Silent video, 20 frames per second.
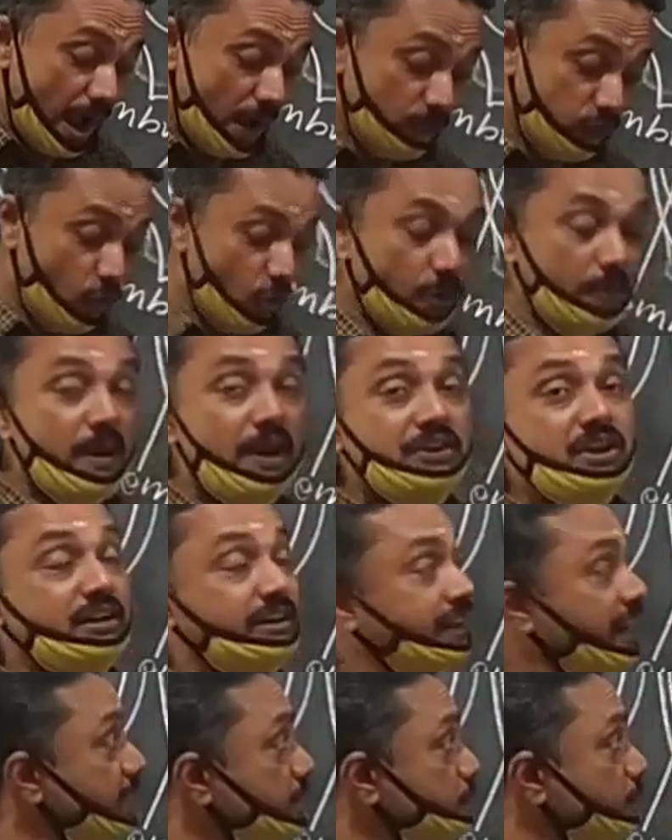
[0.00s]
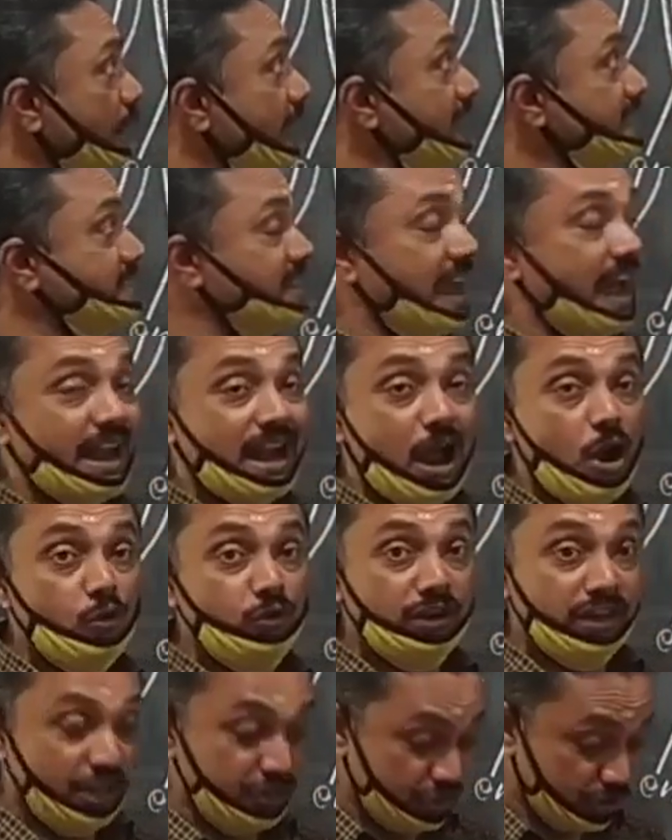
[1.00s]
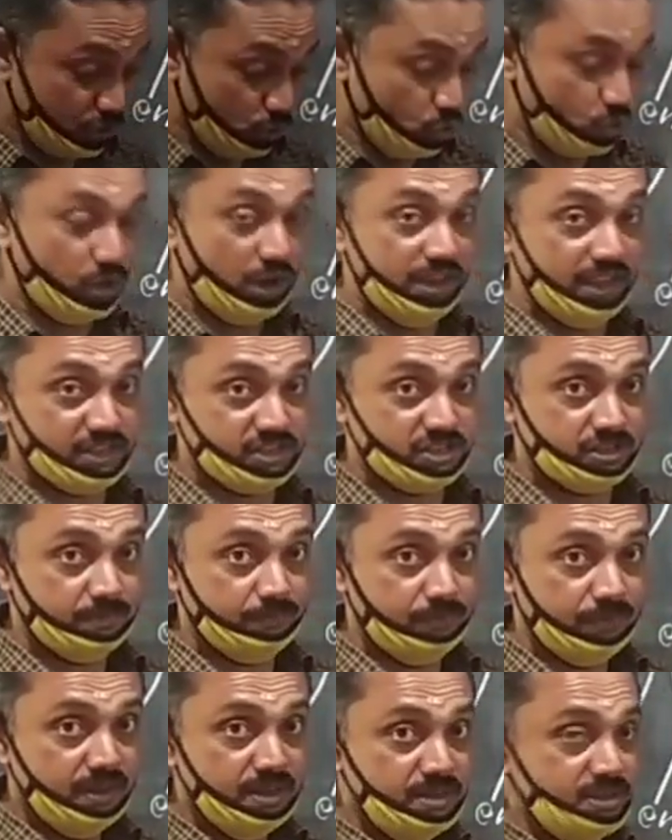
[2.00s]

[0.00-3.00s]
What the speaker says: formation takes place around each nucleus.